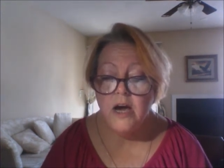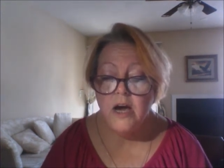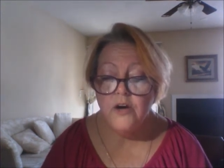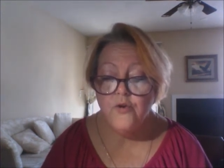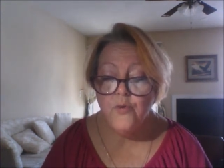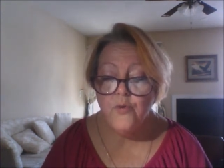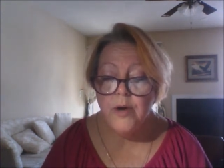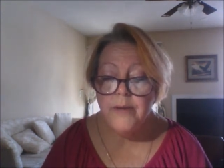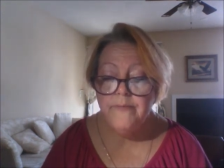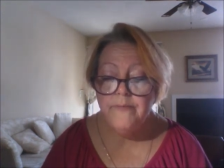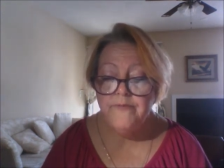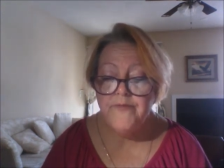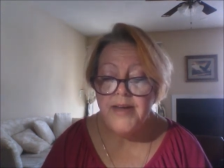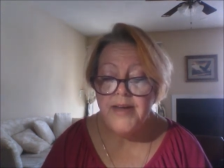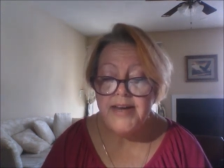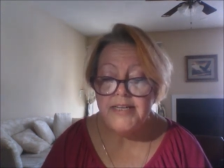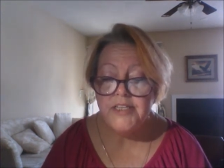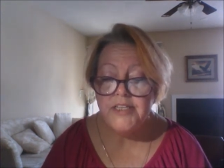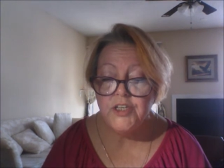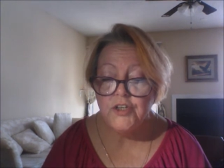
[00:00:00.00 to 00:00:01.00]
A grim
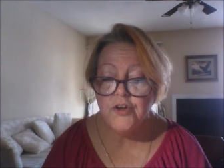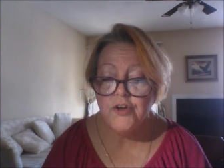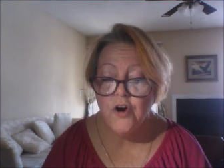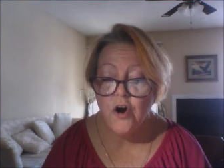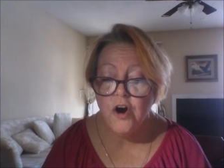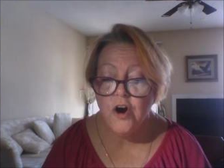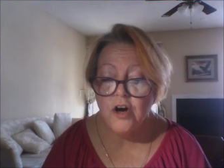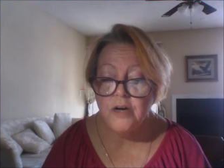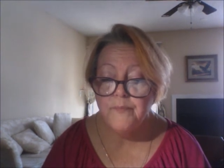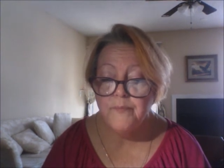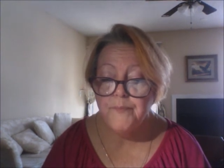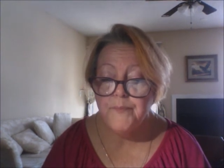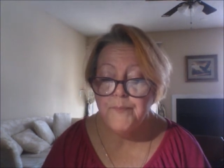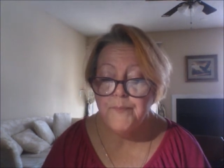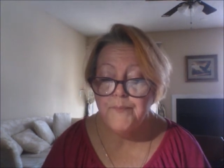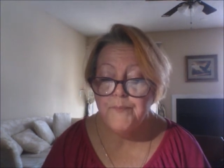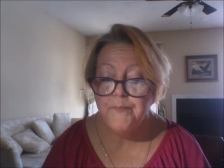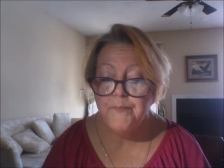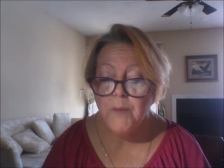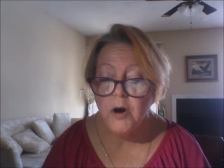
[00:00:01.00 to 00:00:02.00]
faced guard
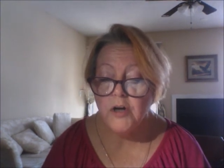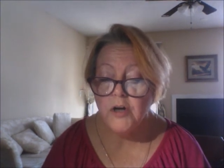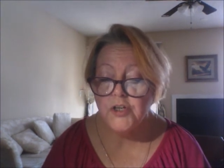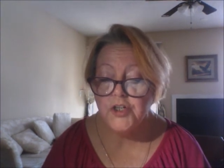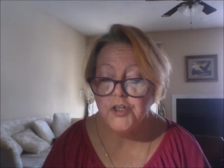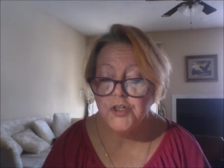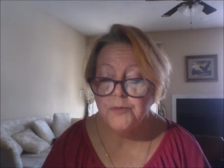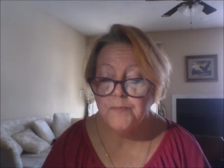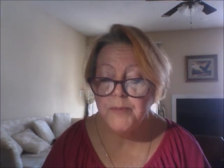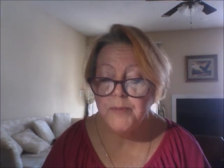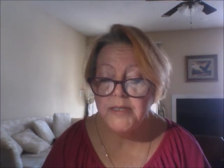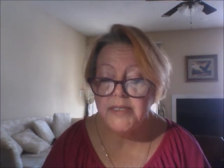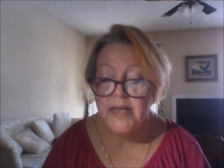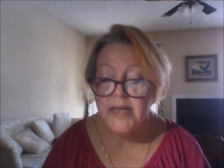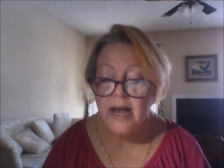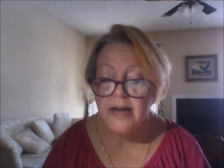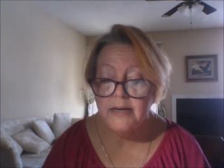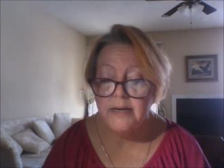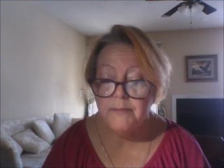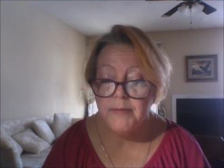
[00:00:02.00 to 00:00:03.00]
marched
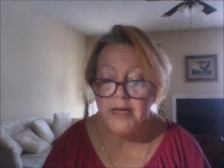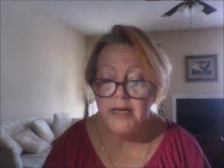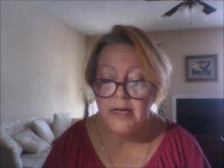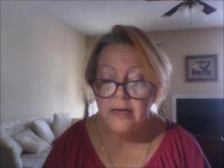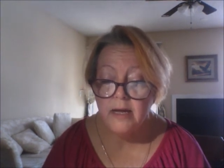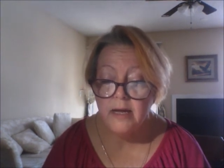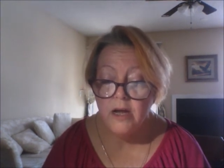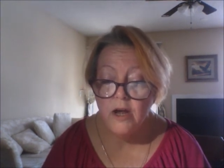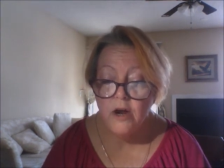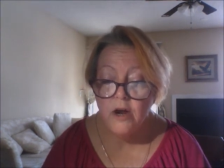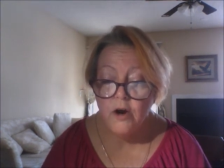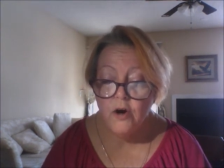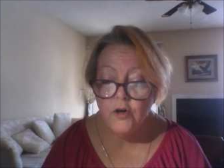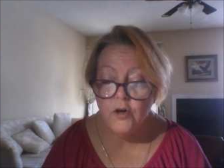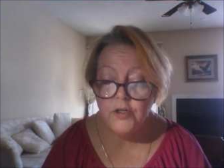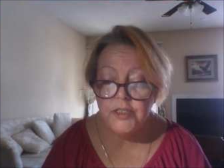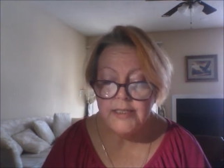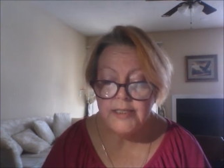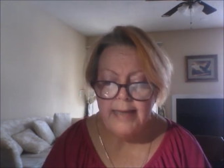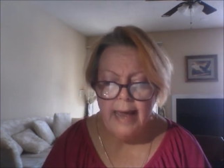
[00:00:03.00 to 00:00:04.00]
beside me
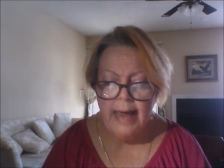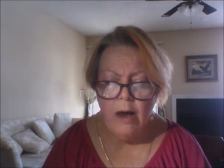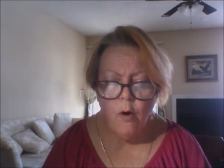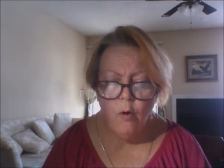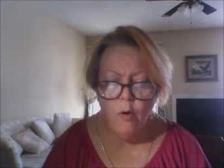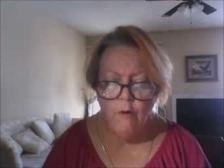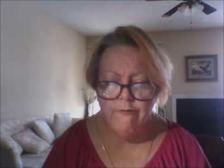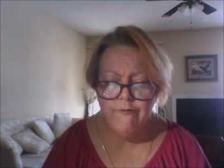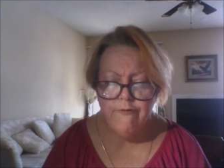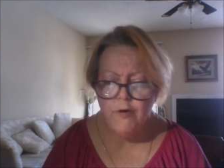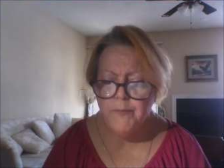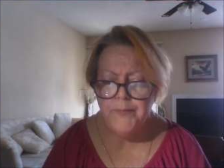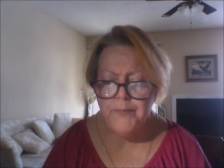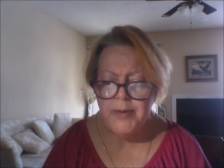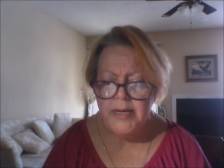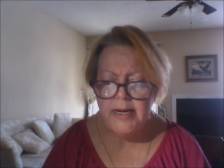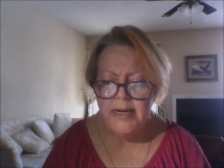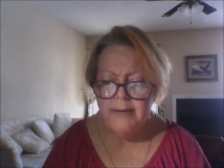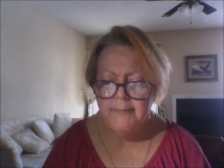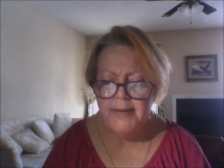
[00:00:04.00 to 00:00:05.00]
her scowl
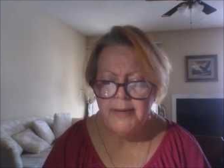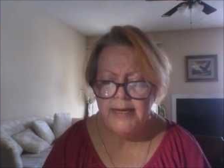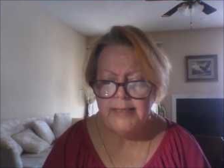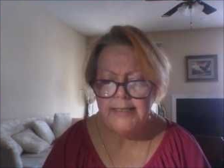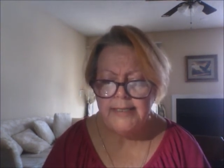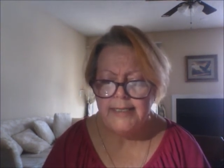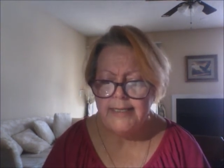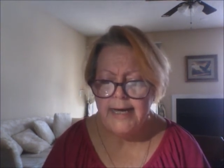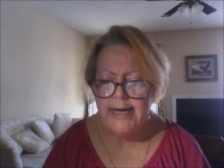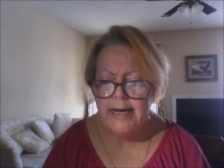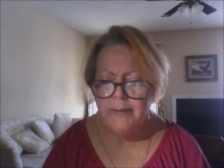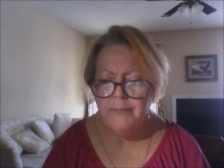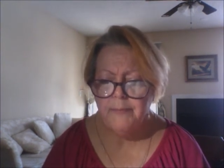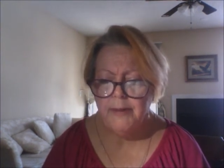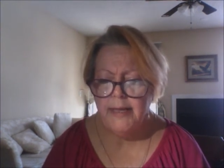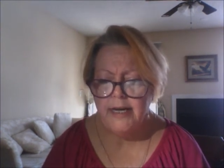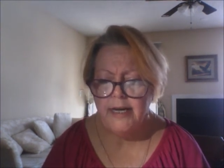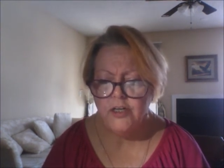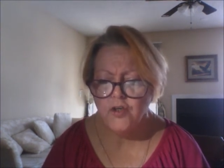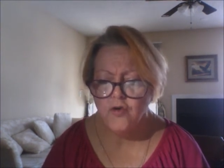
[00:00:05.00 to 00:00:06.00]
forbidding me to take
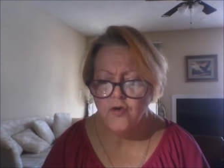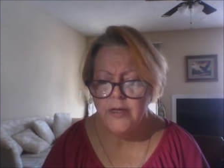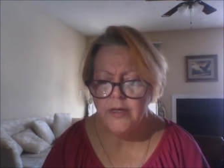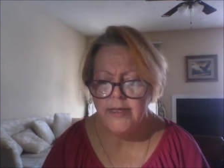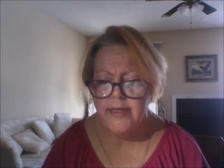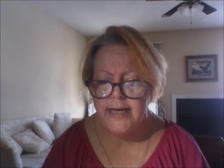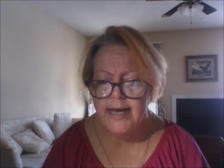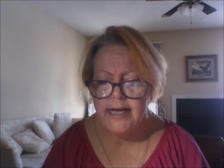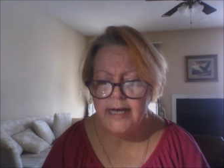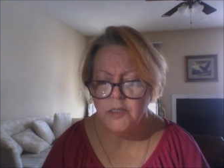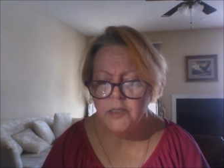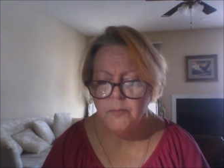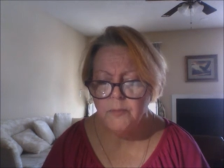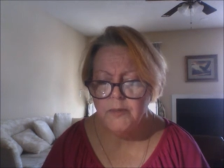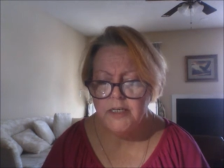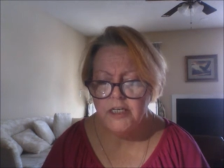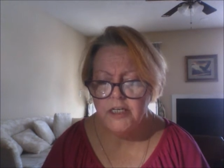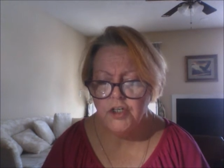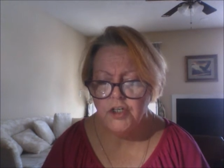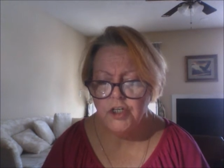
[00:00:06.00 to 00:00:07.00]
pleasure in the
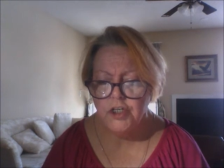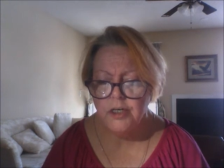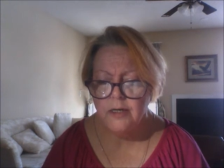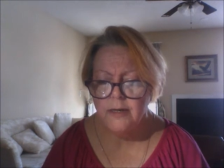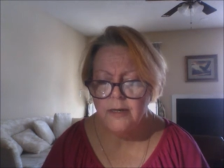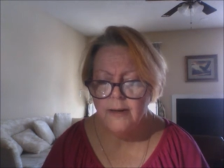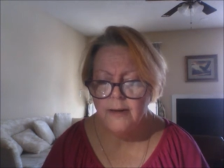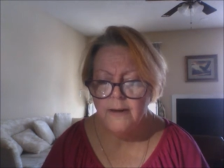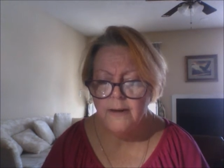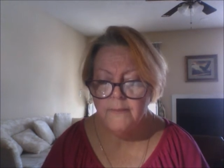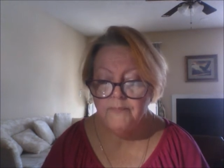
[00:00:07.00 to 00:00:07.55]
expedition.